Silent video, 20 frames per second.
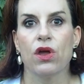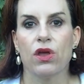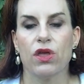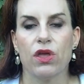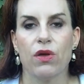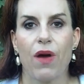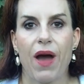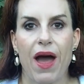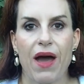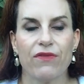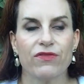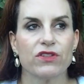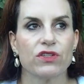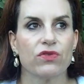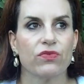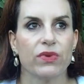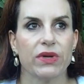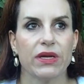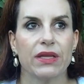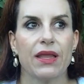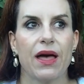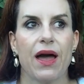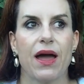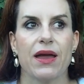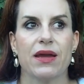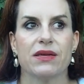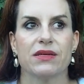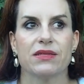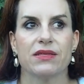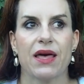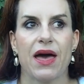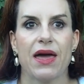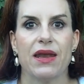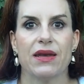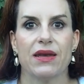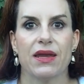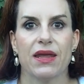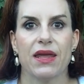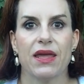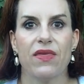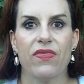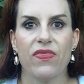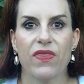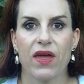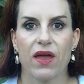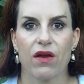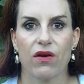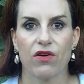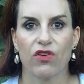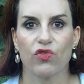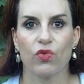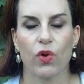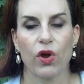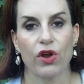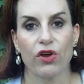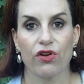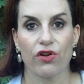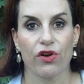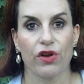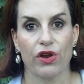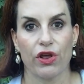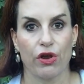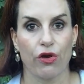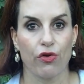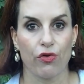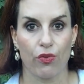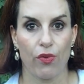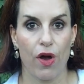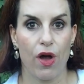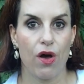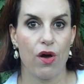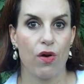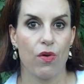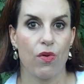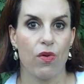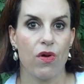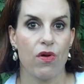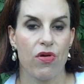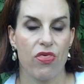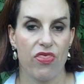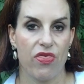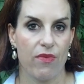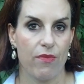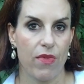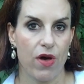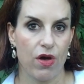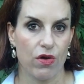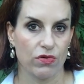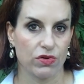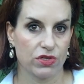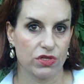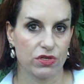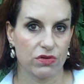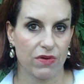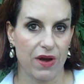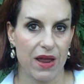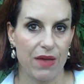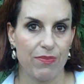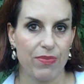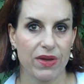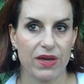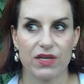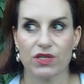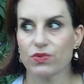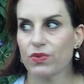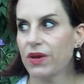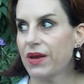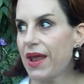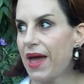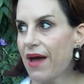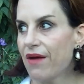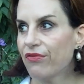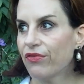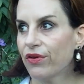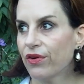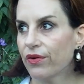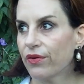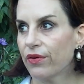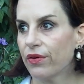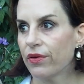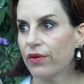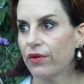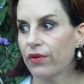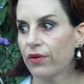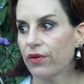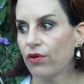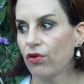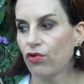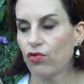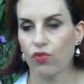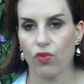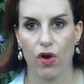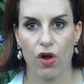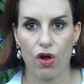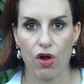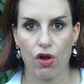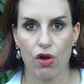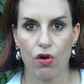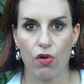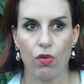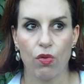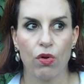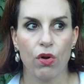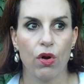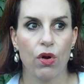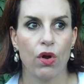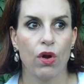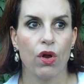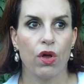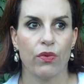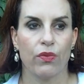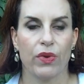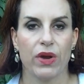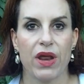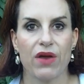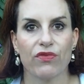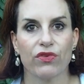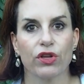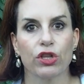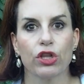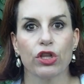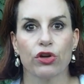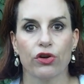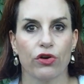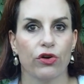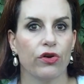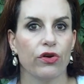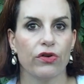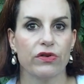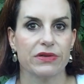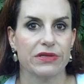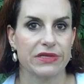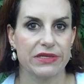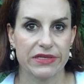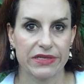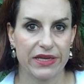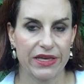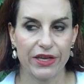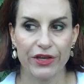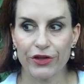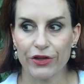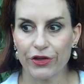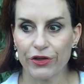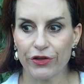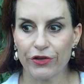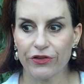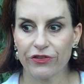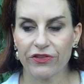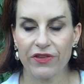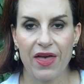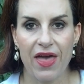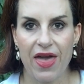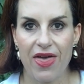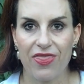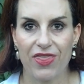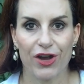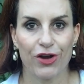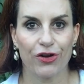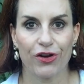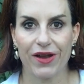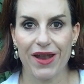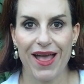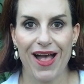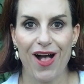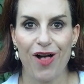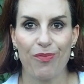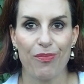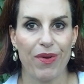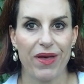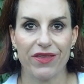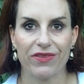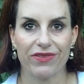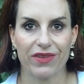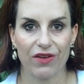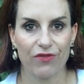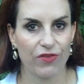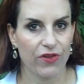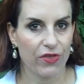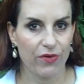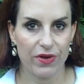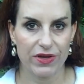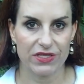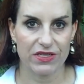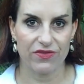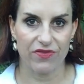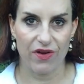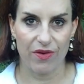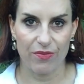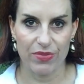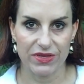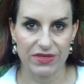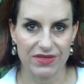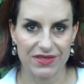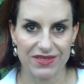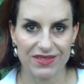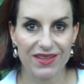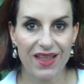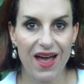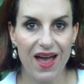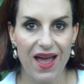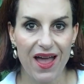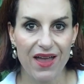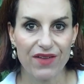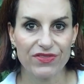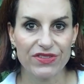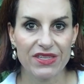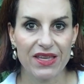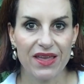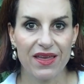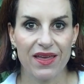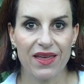you have to realize that in there is where you're going to grow the most, right? Because we never grow, we never learn skills that are going to help us, like, for the rest of our business lives,